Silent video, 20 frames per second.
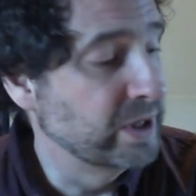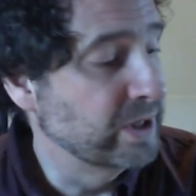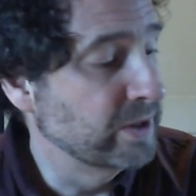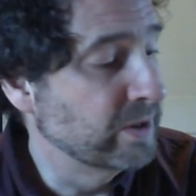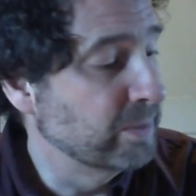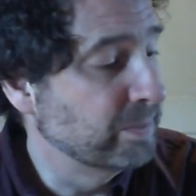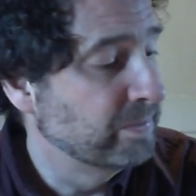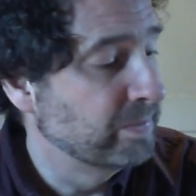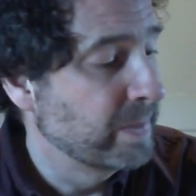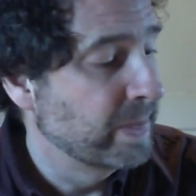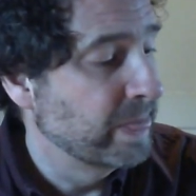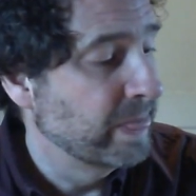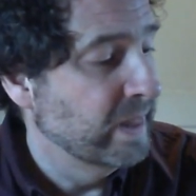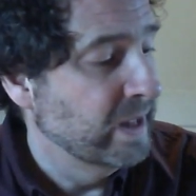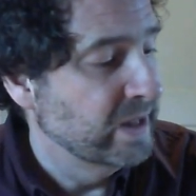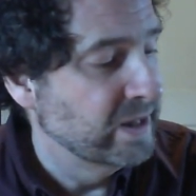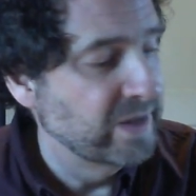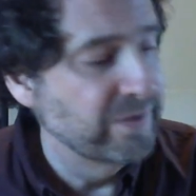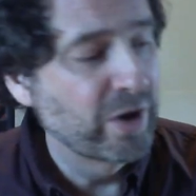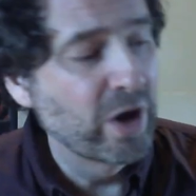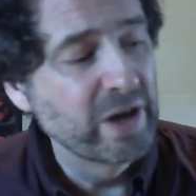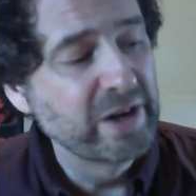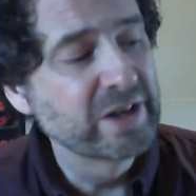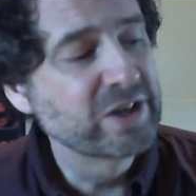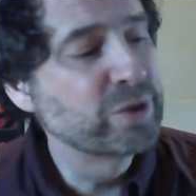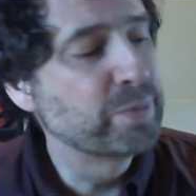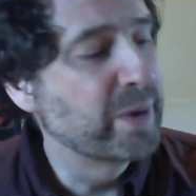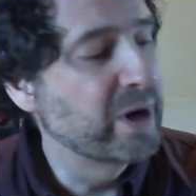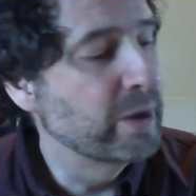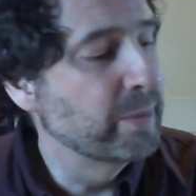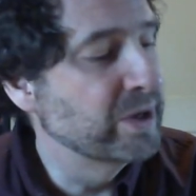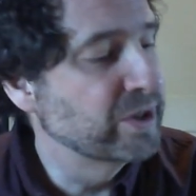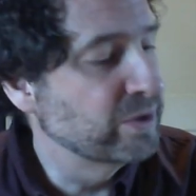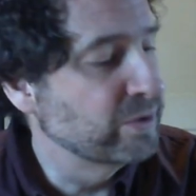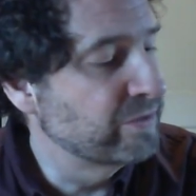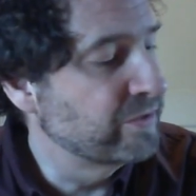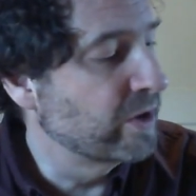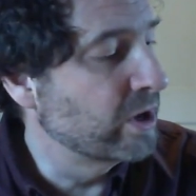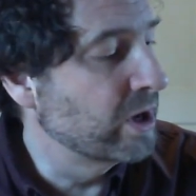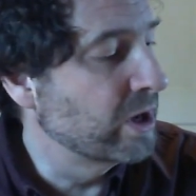them. "They've got an experimental
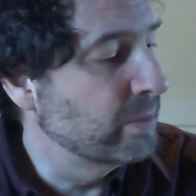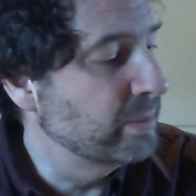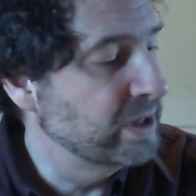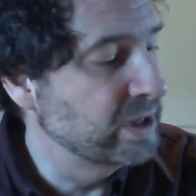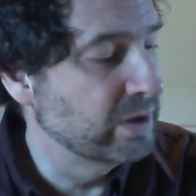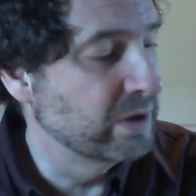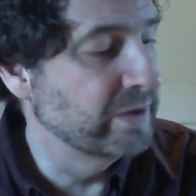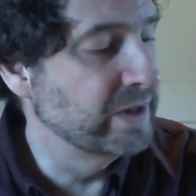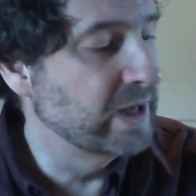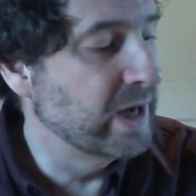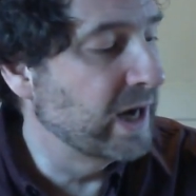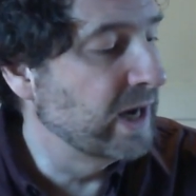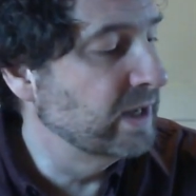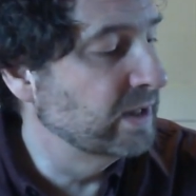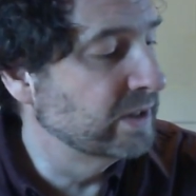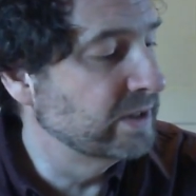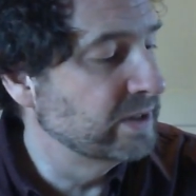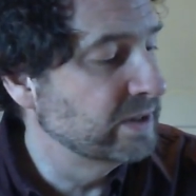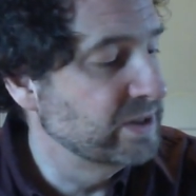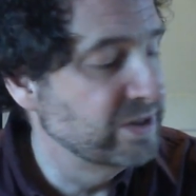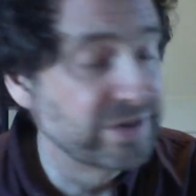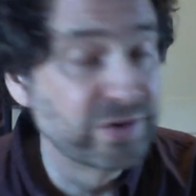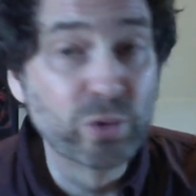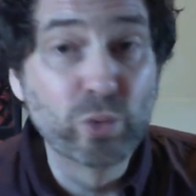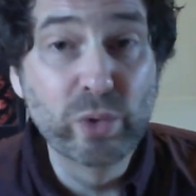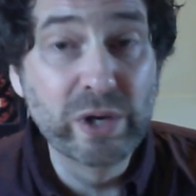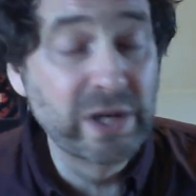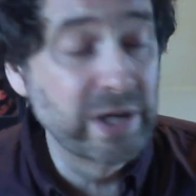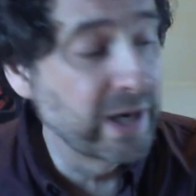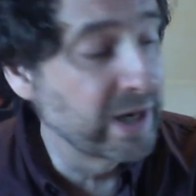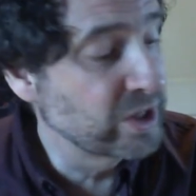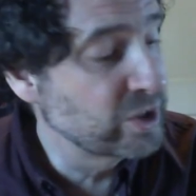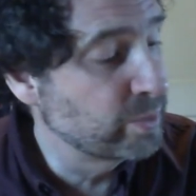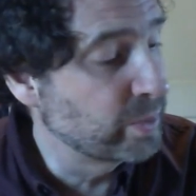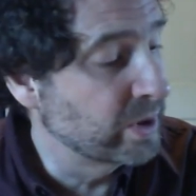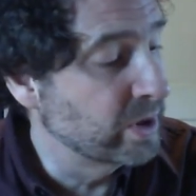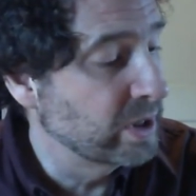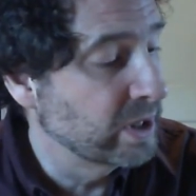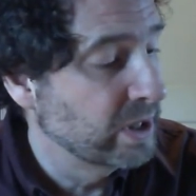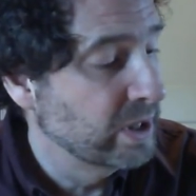farm here on the island. He's their weed
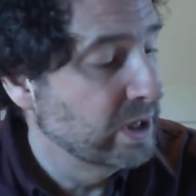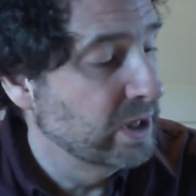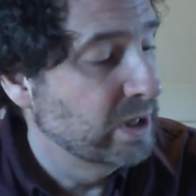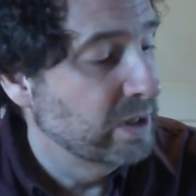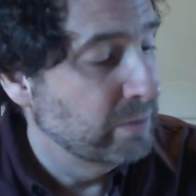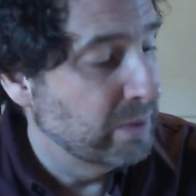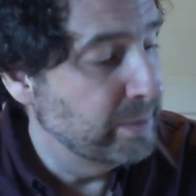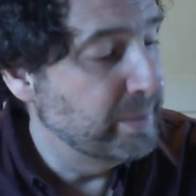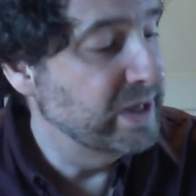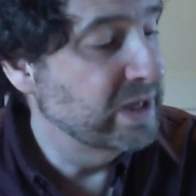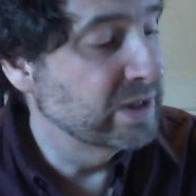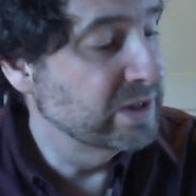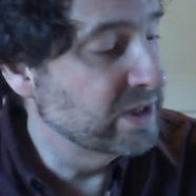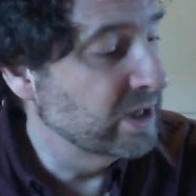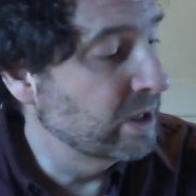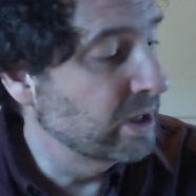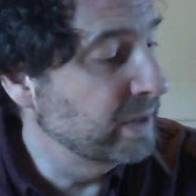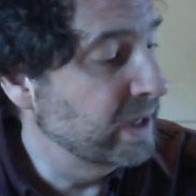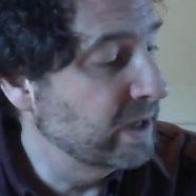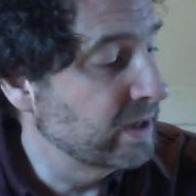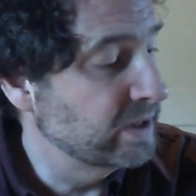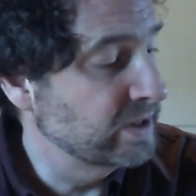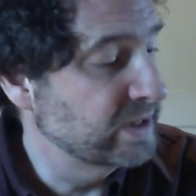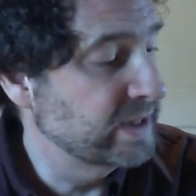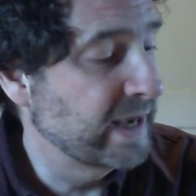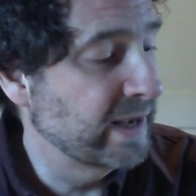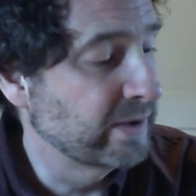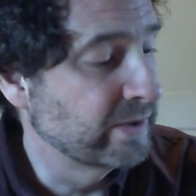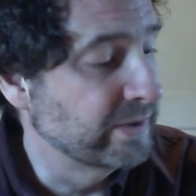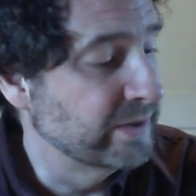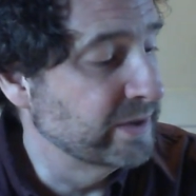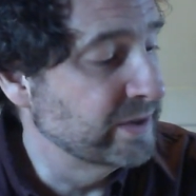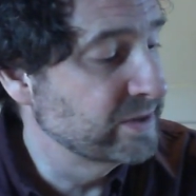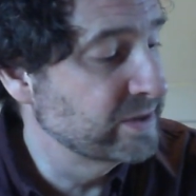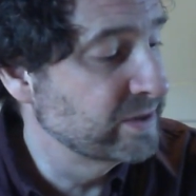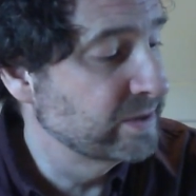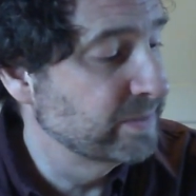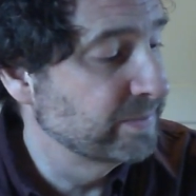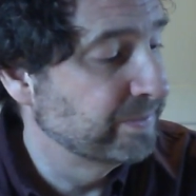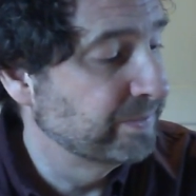expert. Maybe he can tell me how to tackle
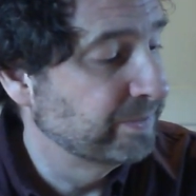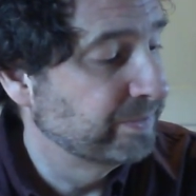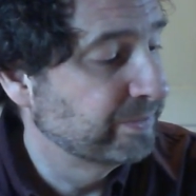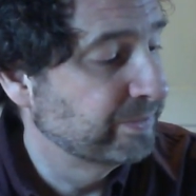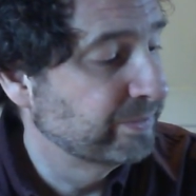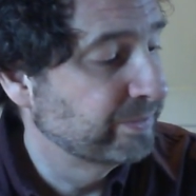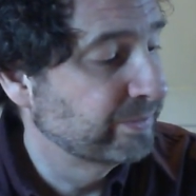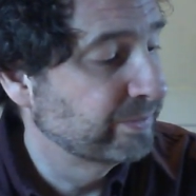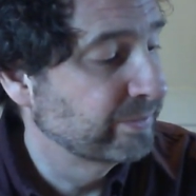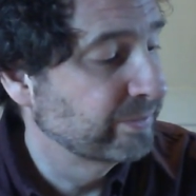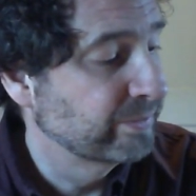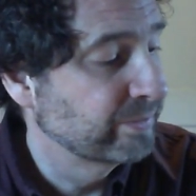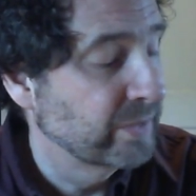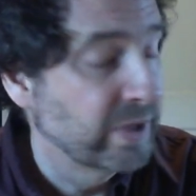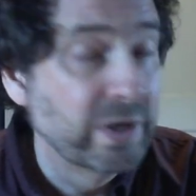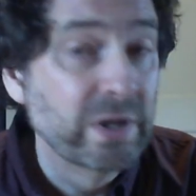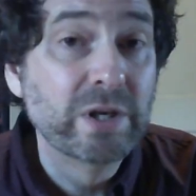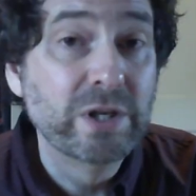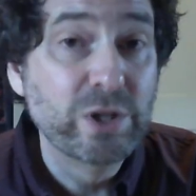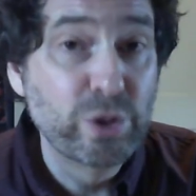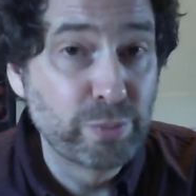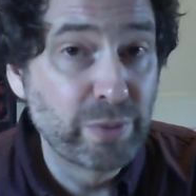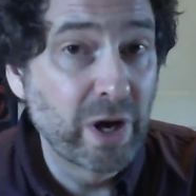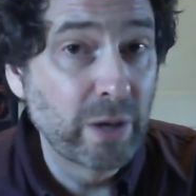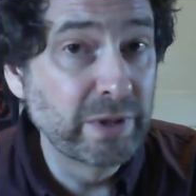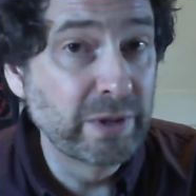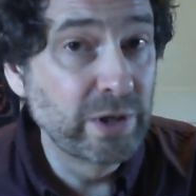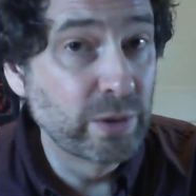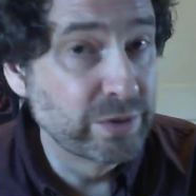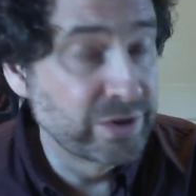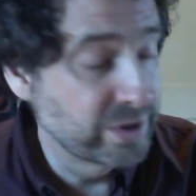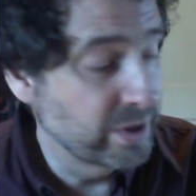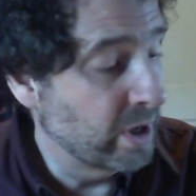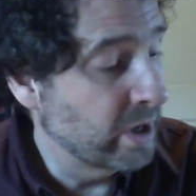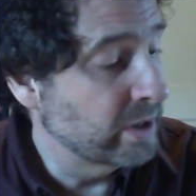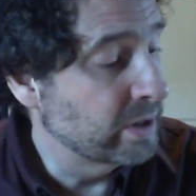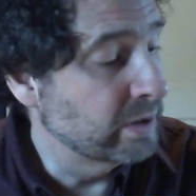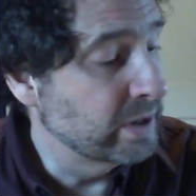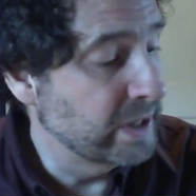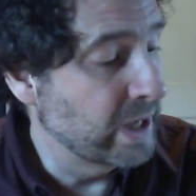this." "You probably know his
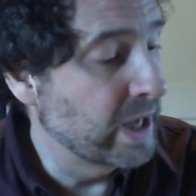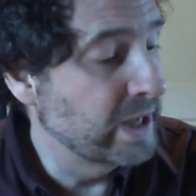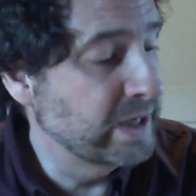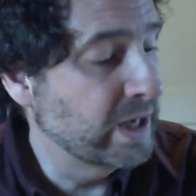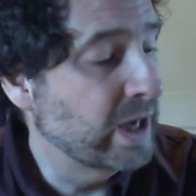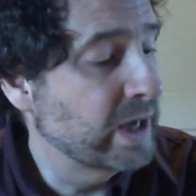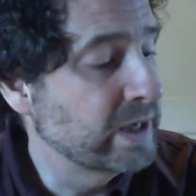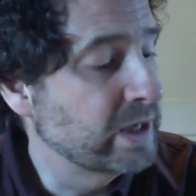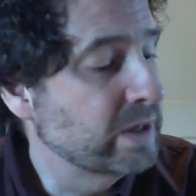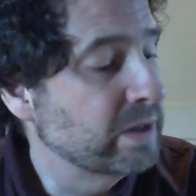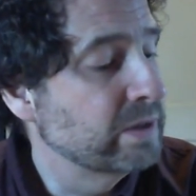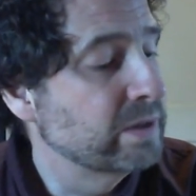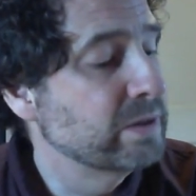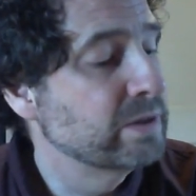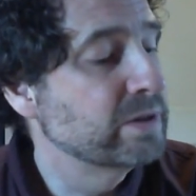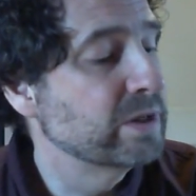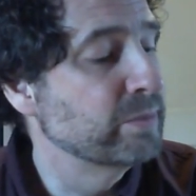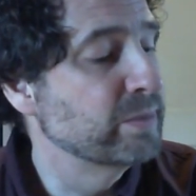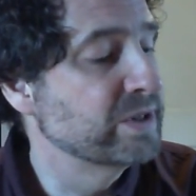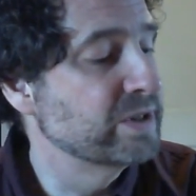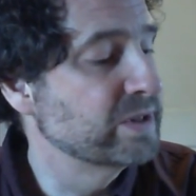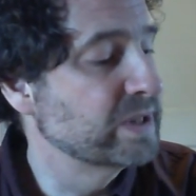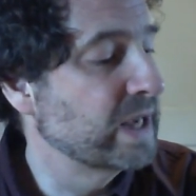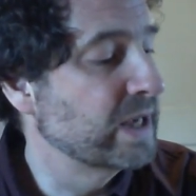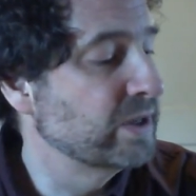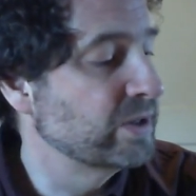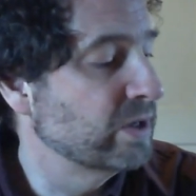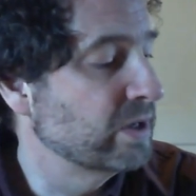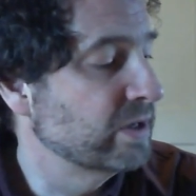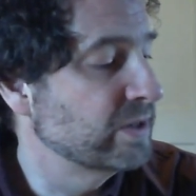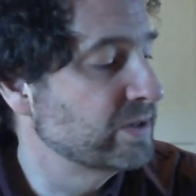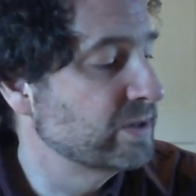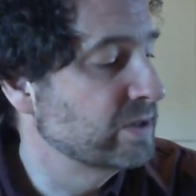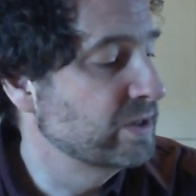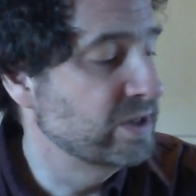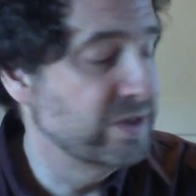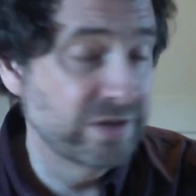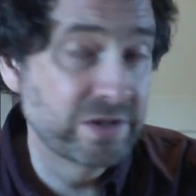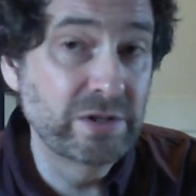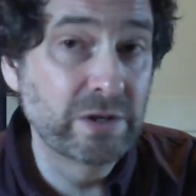daughter, Anaya," said Mrs. Antos.
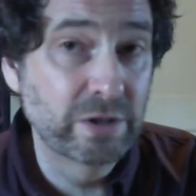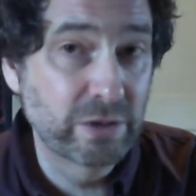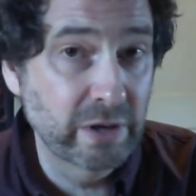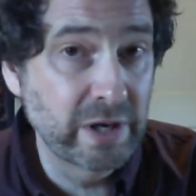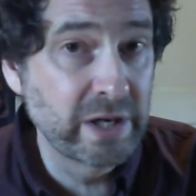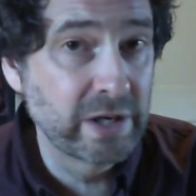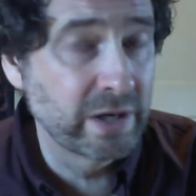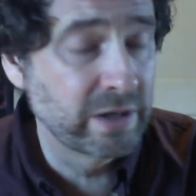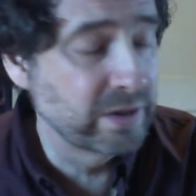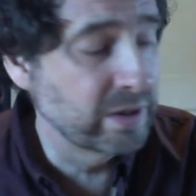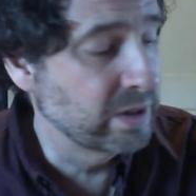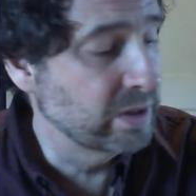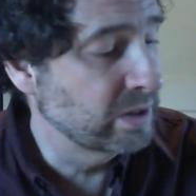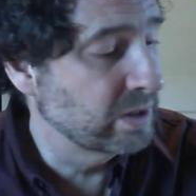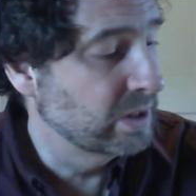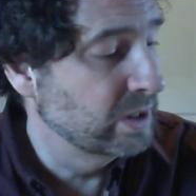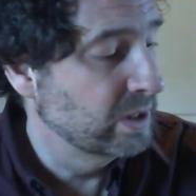"She's in your grade, I think."